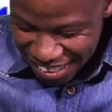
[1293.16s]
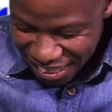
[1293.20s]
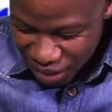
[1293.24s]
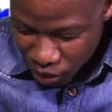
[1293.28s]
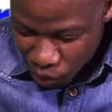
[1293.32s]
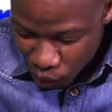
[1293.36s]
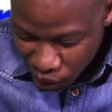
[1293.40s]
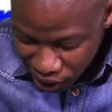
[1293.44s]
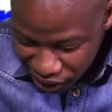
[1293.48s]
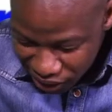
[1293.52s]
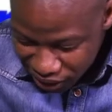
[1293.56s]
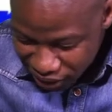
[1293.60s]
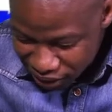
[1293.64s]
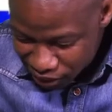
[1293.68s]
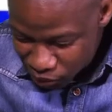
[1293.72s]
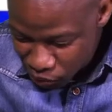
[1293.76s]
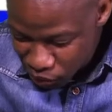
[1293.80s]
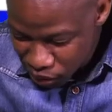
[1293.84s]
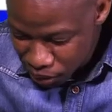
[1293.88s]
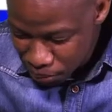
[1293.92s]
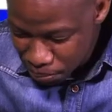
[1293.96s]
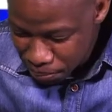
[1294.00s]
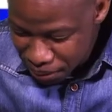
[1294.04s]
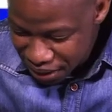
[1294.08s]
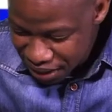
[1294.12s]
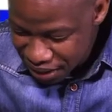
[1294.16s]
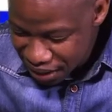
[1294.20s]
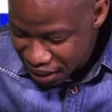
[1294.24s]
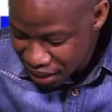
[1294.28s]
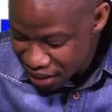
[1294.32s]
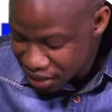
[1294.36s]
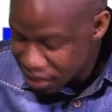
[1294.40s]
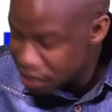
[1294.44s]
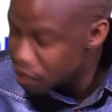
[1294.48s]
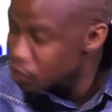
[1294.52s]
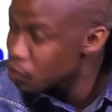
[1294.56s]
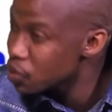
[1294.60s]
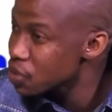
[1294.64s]
world will be
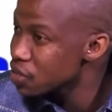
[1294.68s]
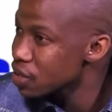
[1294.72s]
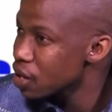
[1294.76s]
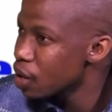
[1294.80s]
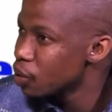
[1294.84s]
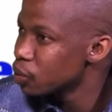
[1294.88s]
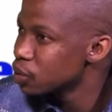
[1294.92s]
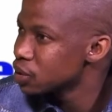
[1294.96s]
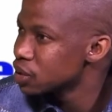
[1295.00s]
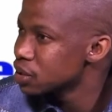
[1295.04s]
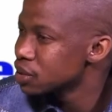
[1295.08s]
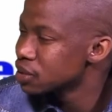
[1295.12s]
nothing without